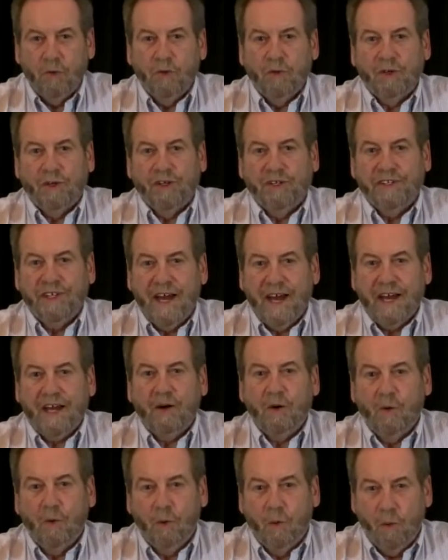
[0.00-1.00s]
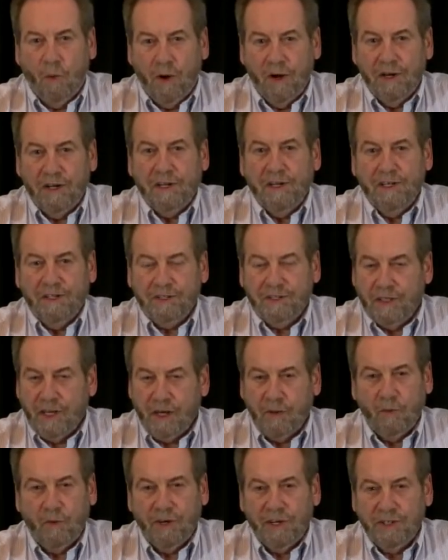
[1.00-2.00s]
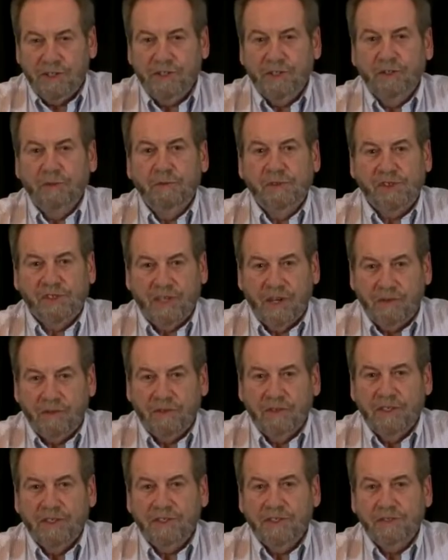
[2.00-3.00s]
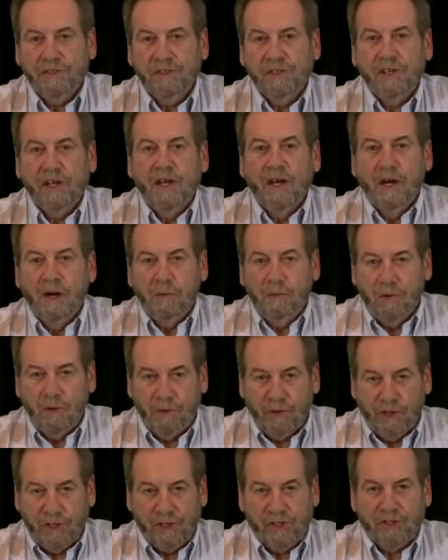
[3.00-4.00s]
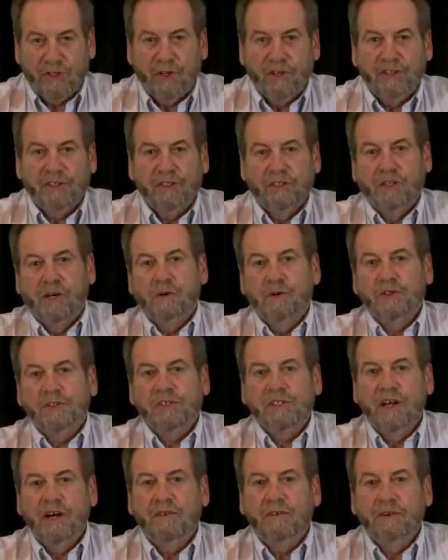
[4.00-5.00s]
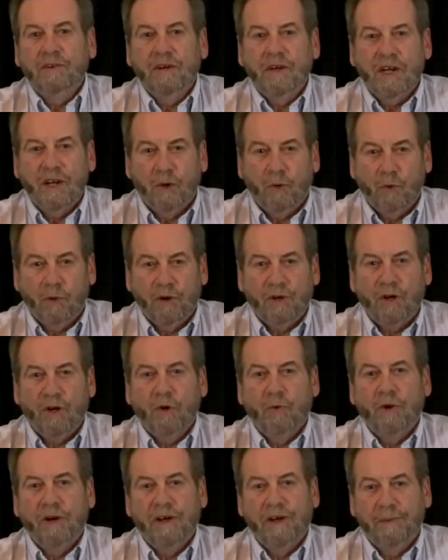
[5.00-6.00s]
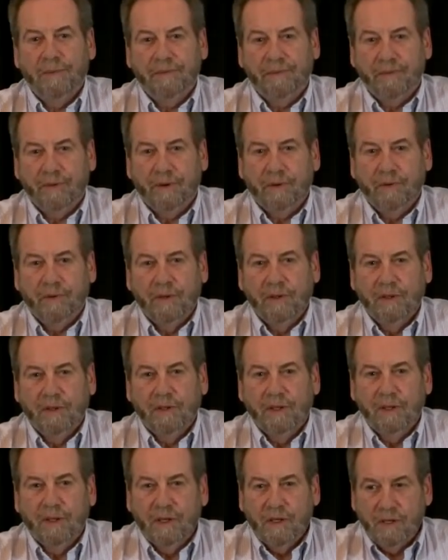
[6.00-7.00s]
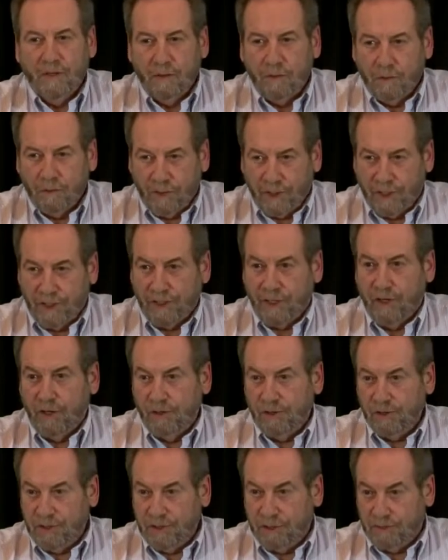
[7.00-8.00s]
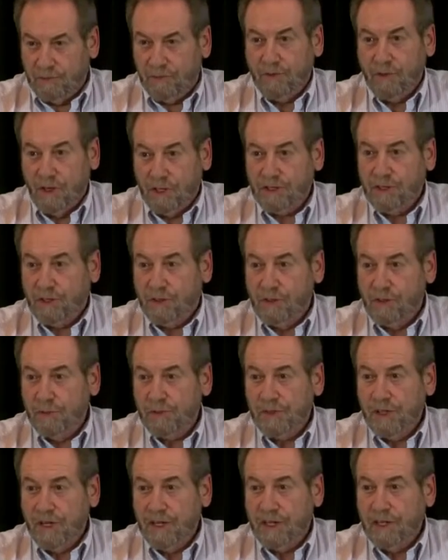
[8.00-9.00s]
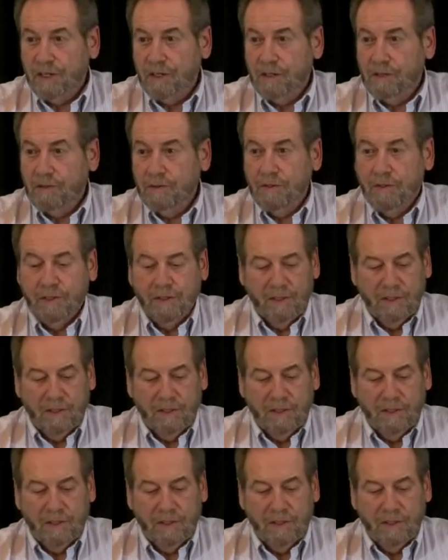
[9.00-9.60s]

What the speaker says: We're going to attack not one issue, but several issues, but we're going to start at the lowest level and work our way up through. We're going to go talk to groups like you